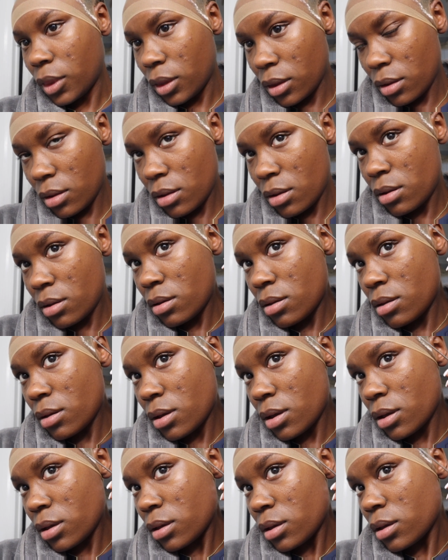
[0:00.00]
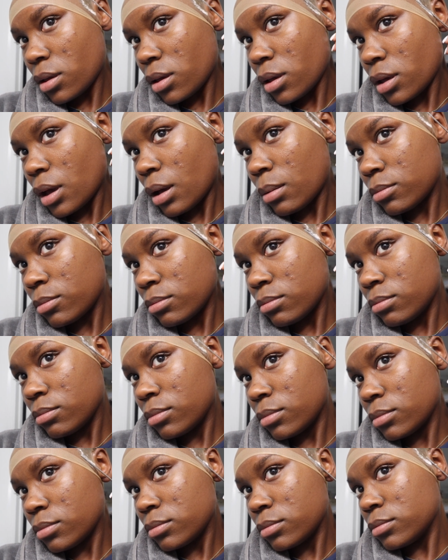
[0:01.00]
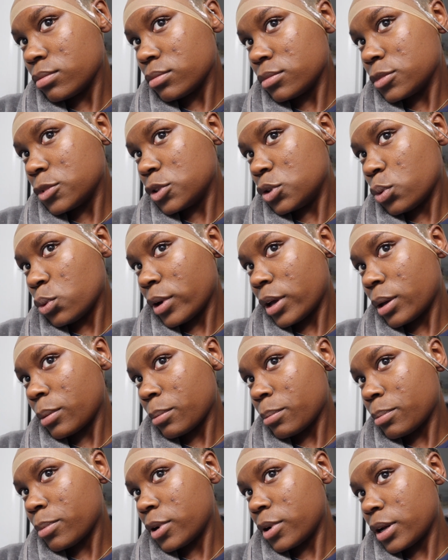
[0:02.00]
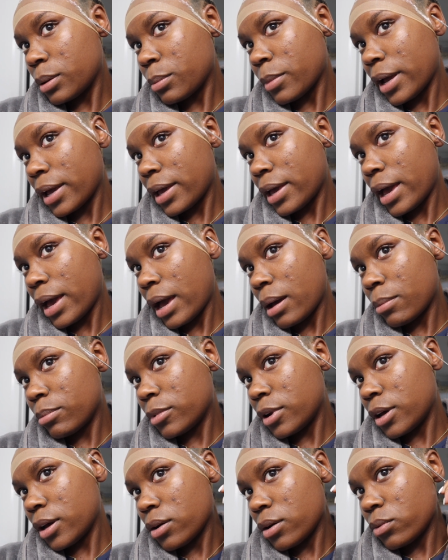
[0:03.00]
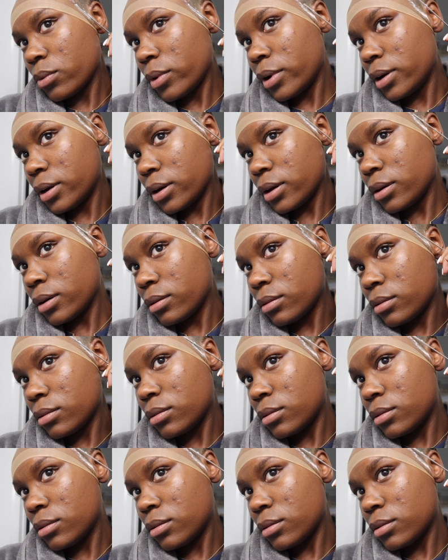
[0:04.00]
I'm um, doing, putting my cat down right now